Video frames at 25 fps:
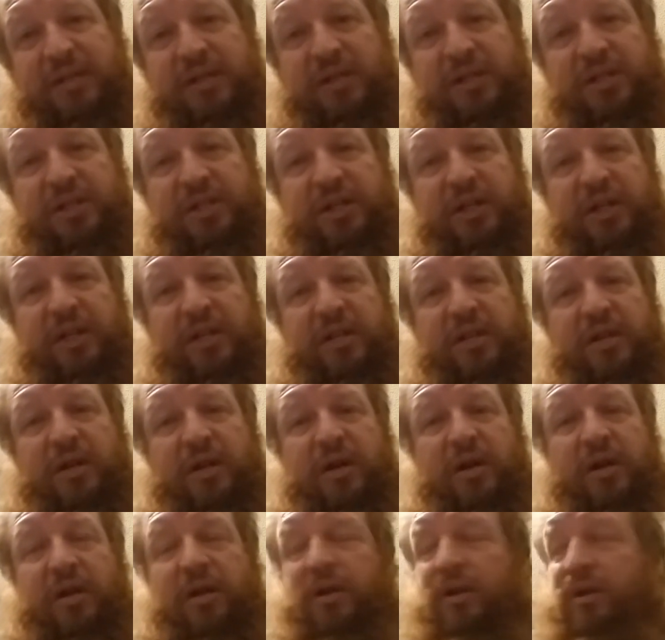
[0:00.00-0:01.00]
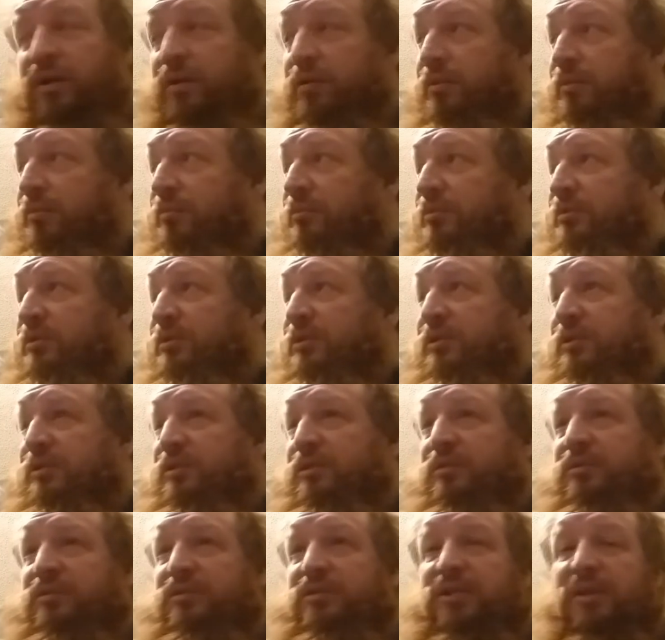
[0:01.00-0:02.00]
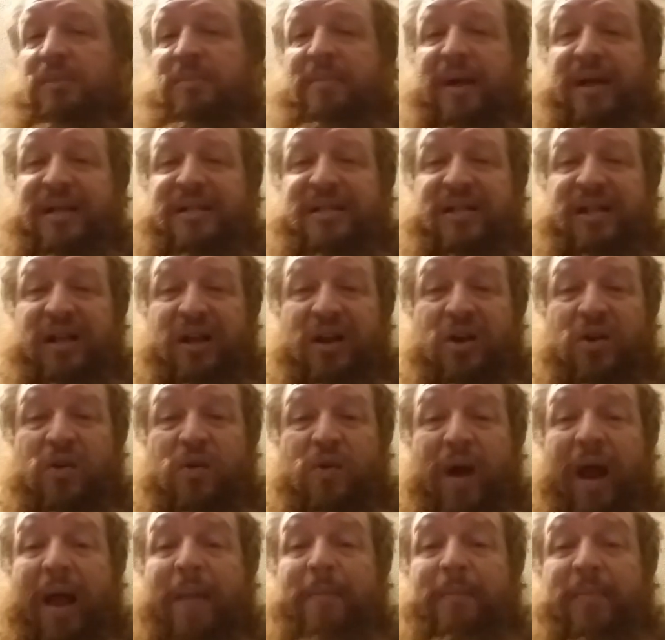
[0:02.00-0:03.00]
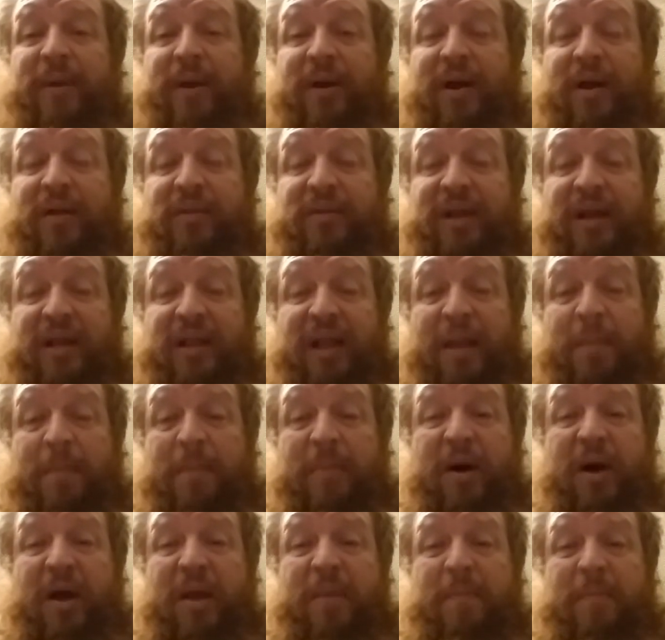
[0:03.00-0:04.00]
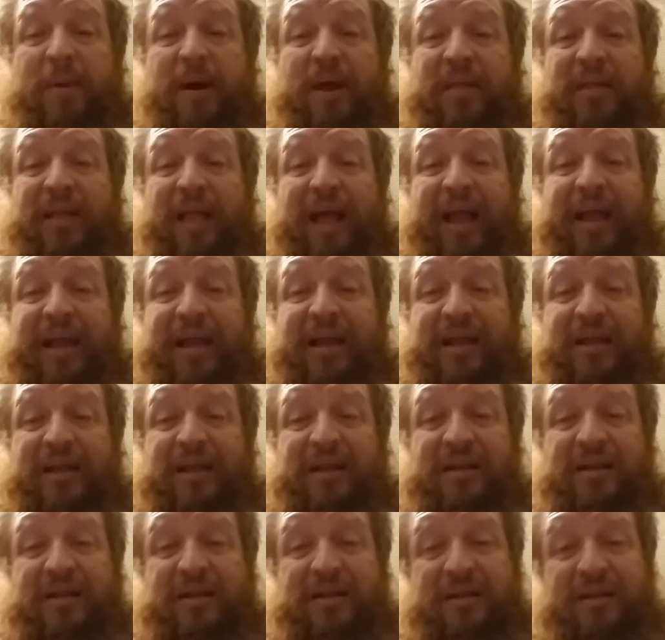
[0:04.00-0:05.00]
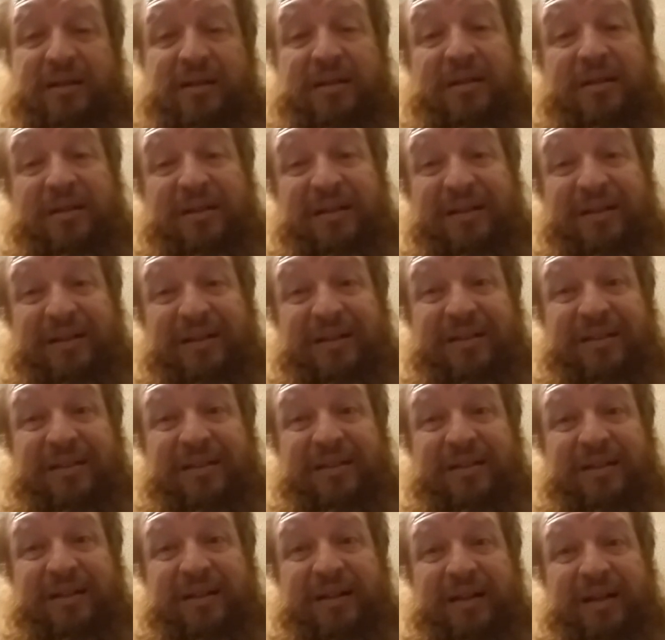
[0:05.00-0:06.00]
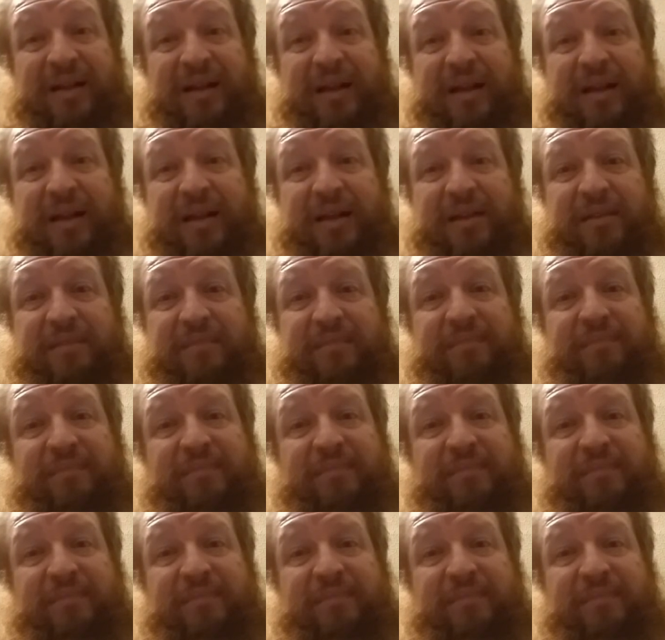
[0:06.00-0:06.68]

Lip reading: a shit ton of domestic crap beer out there like Bud Light, and